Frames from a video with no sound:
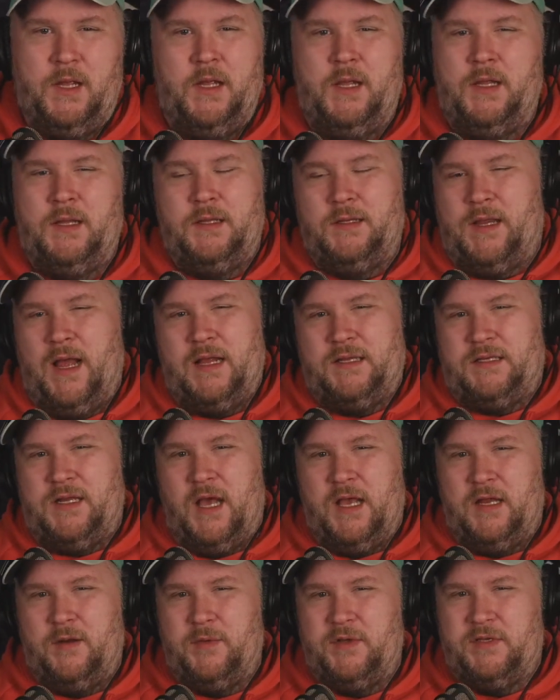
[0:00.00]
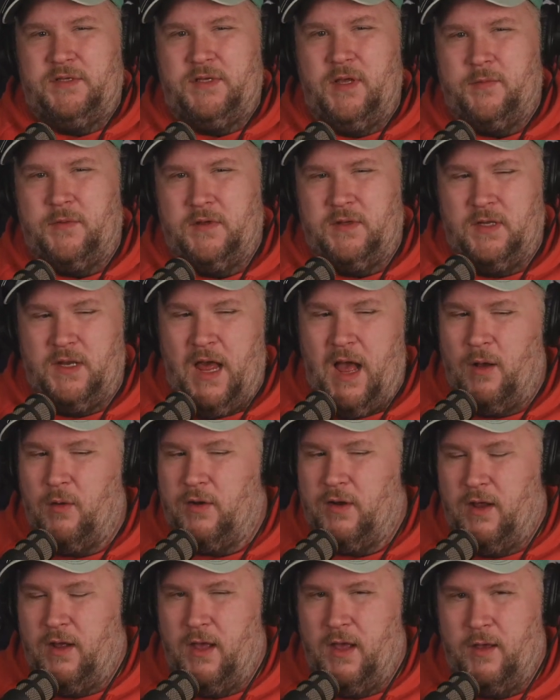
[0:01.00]
that's not gonna be something that I
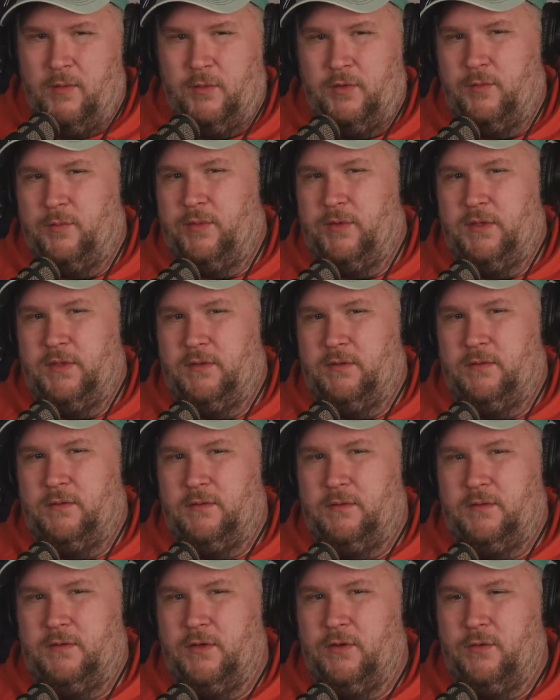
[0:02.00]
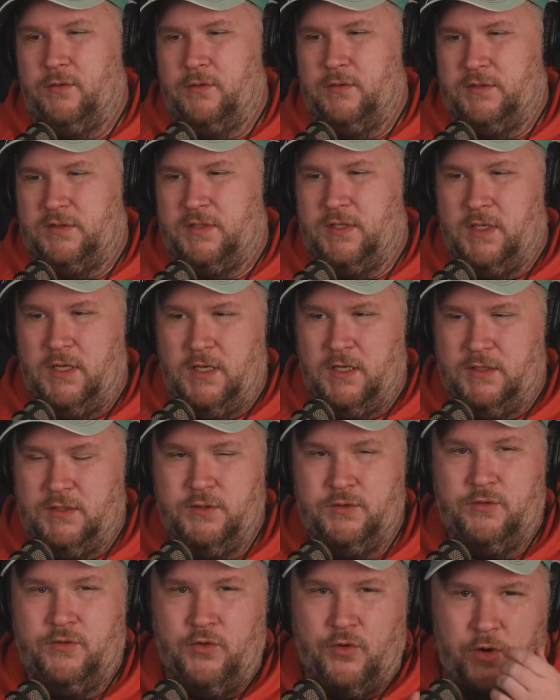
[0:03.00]
would able to be do sit here and
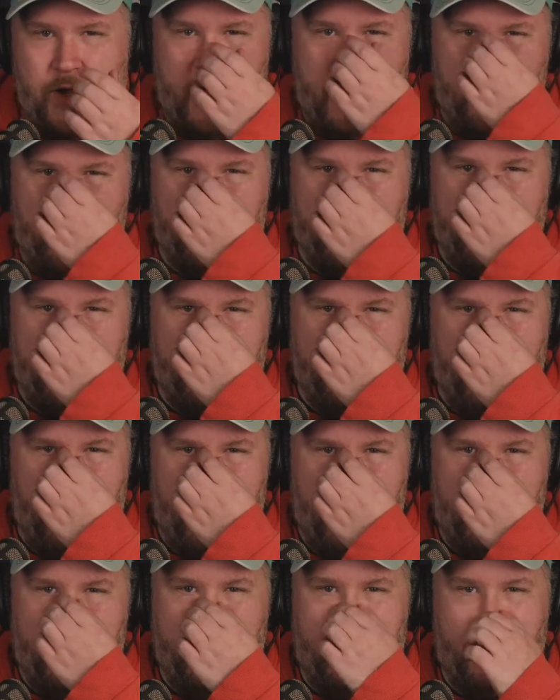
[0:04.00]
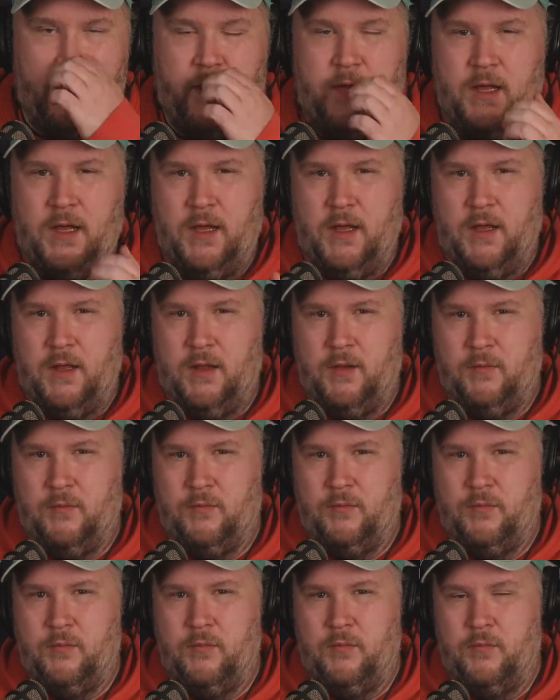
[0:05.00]
do credibly, right?
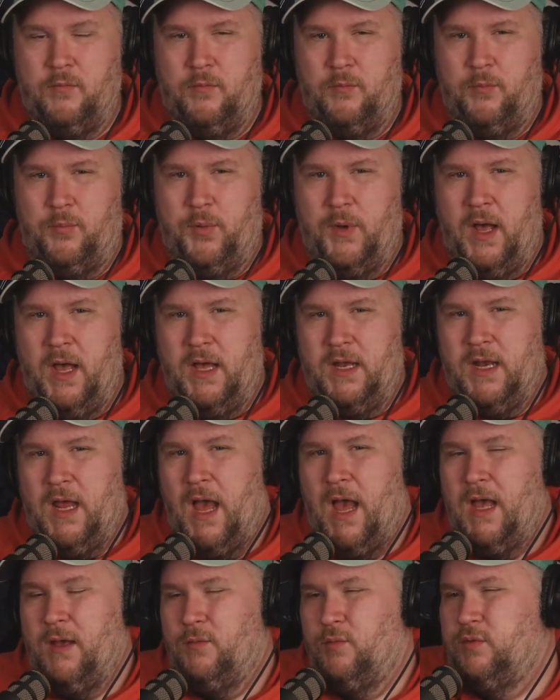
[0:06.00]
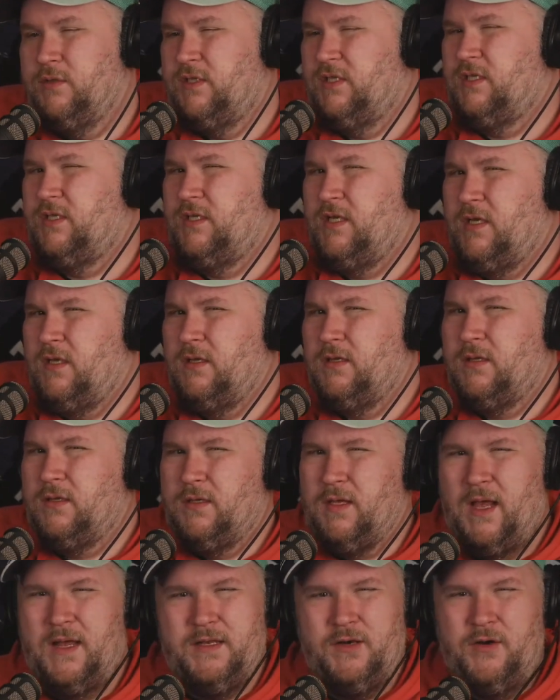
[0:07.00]
Um, but I still
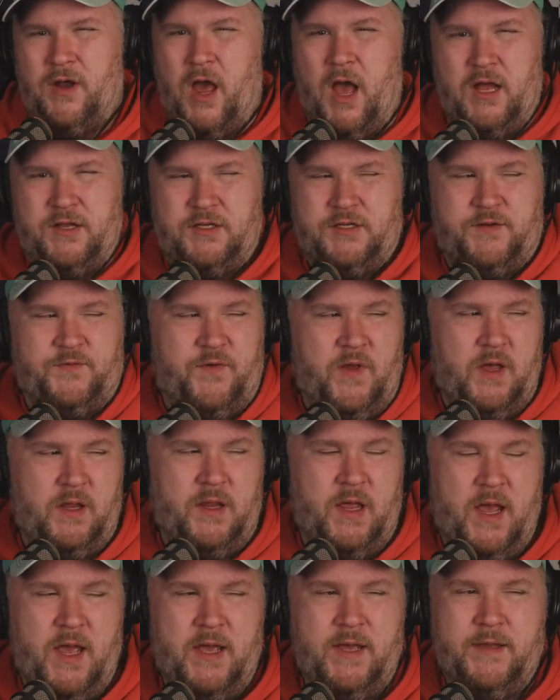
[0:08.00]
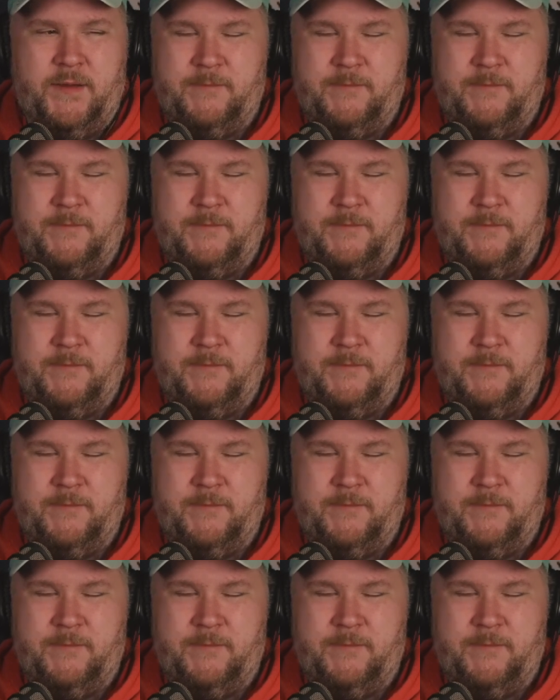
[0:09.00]
I don't know. I just felt like